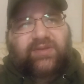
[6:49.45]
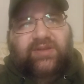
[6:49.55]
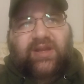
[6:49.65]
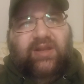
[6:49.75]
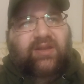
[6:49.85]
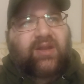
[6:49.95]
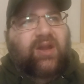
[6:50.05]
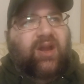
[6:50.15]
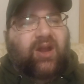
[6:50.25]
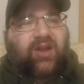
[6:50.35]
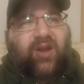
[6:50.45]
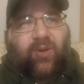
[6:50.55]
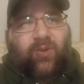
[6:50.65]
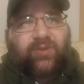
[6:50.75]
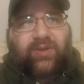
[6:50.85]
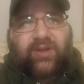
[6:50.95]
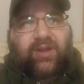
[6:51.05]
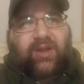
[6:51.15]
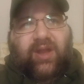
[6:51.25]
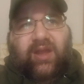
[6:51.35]
She got like a goat
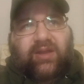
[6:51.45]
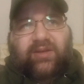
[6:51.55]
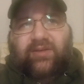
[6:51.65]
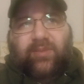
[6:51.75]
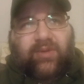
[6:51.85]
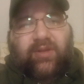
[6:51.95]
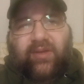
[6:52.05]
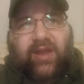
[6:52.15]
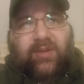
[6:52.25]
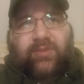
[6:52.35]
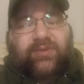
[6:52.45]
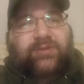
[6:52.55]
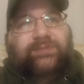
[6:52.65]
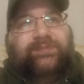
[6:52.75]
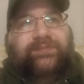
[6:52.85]
and a couple other animals.